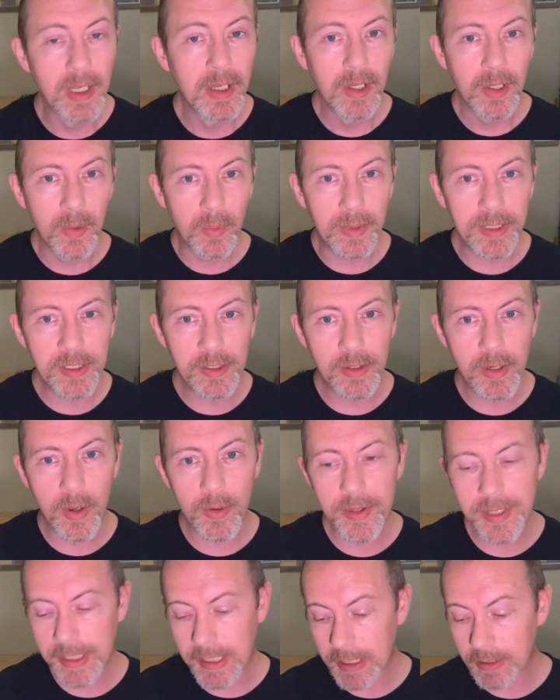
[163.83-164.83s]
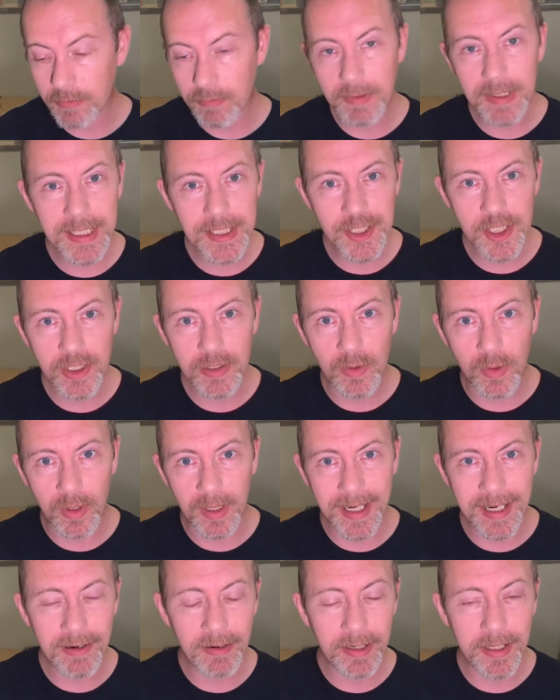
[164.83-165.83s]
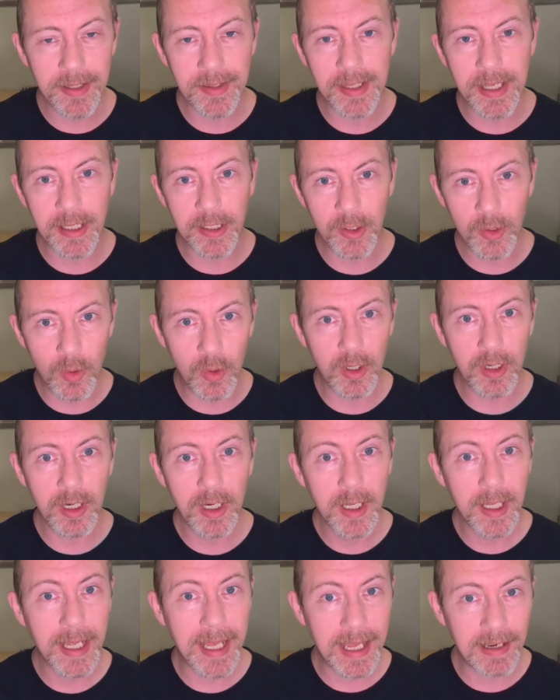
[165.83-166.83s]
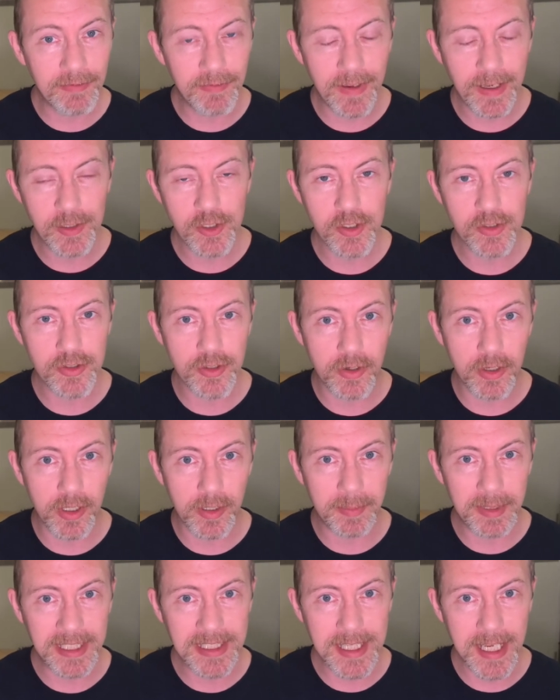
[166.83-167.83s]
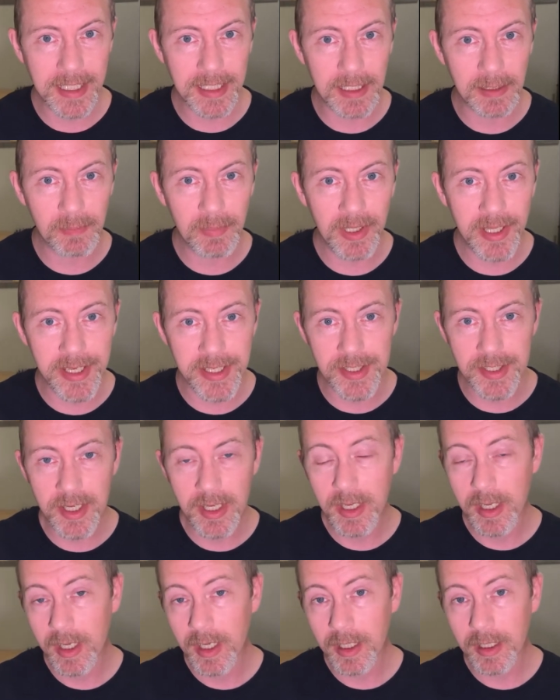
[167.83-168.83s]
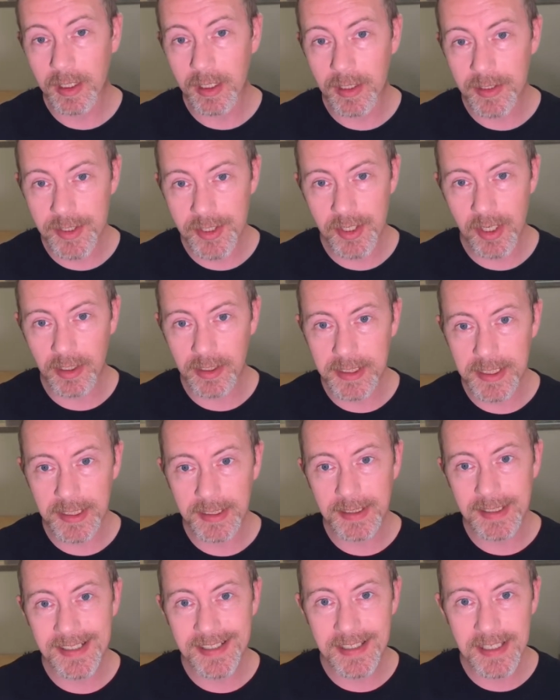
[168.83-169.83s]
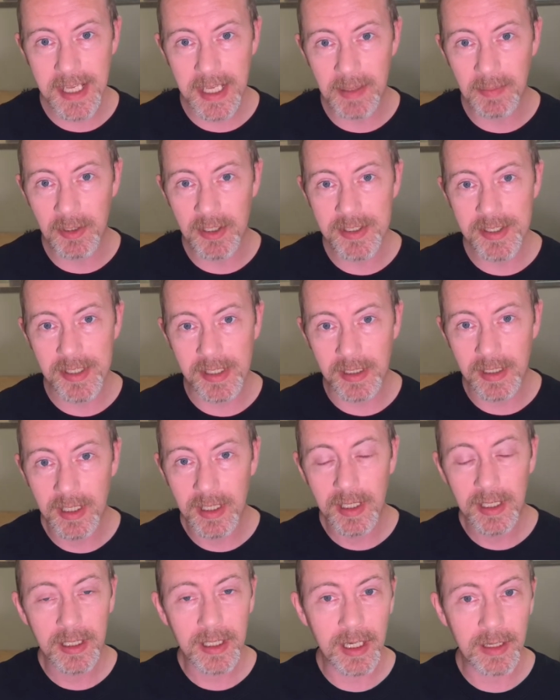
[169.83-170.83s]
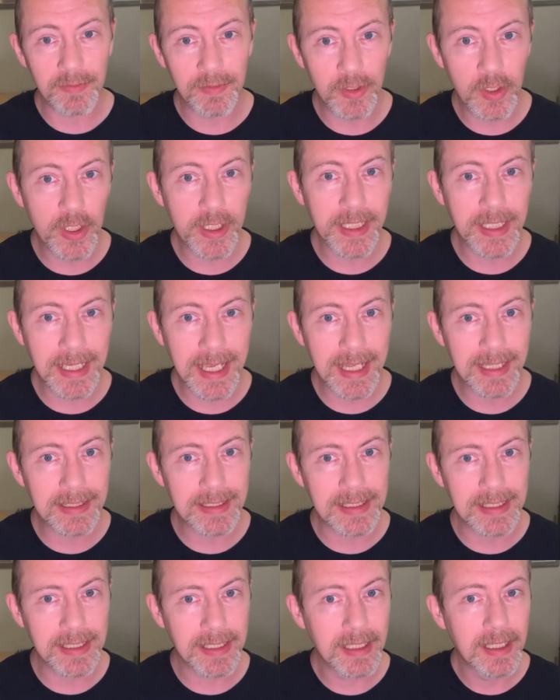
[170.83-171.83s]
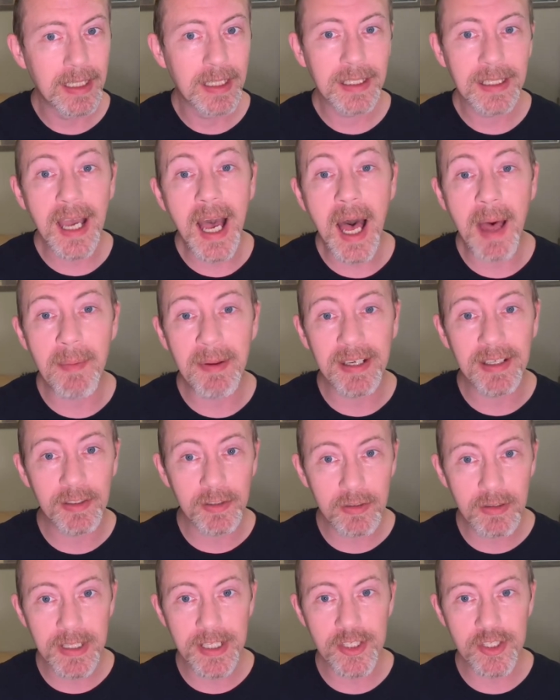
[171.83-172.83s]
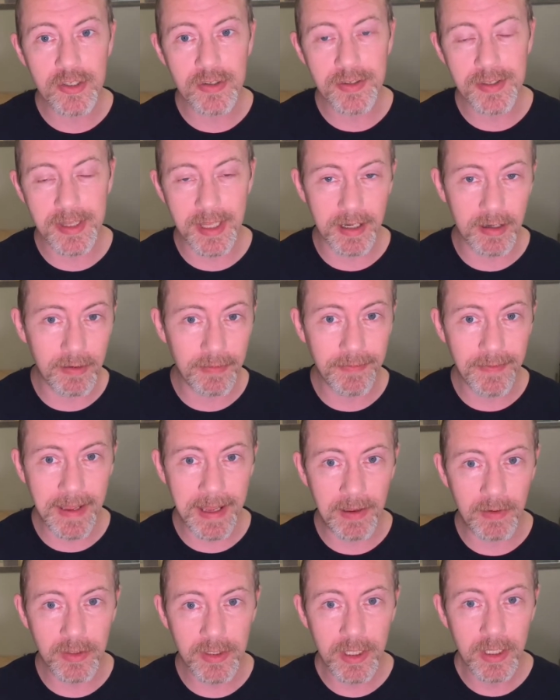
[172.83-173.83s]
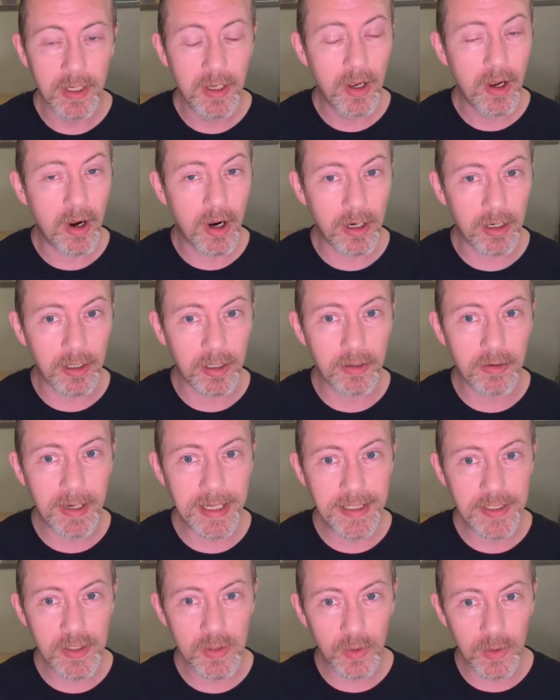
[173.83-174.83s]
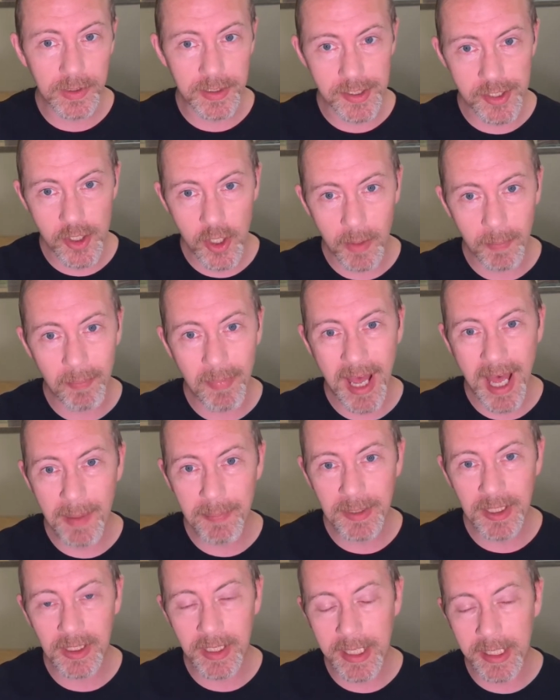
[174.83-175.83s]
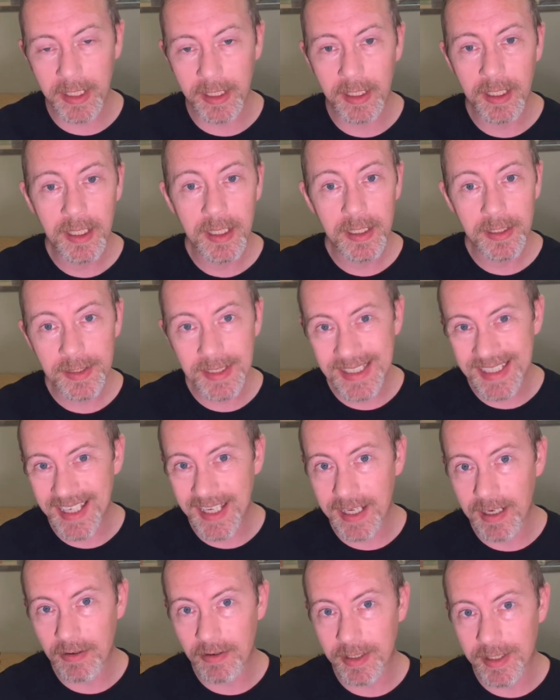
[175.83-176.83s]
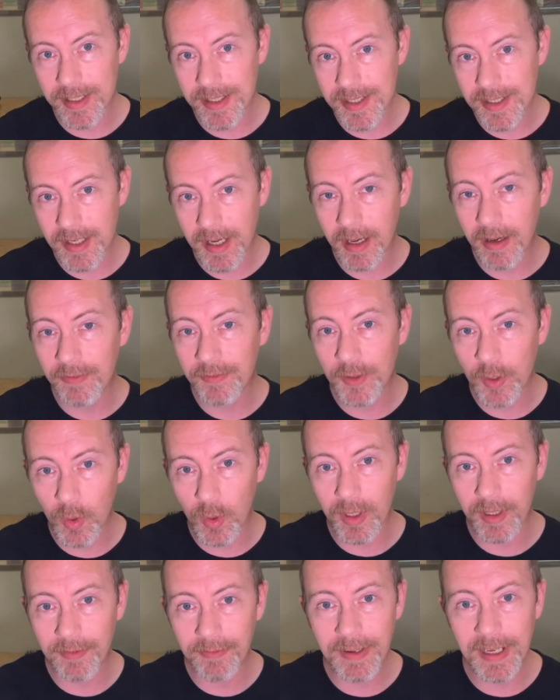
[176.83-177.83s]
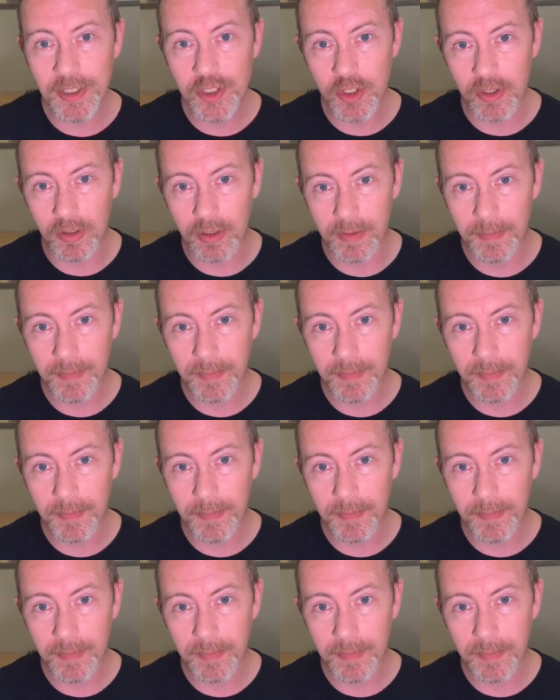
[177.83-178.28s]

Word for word: When you know the region or area that your adventures are going to be taking place, consulting these tables and kind of looking at the common creatures that are found are a great tool to start populating the areas of your adventure.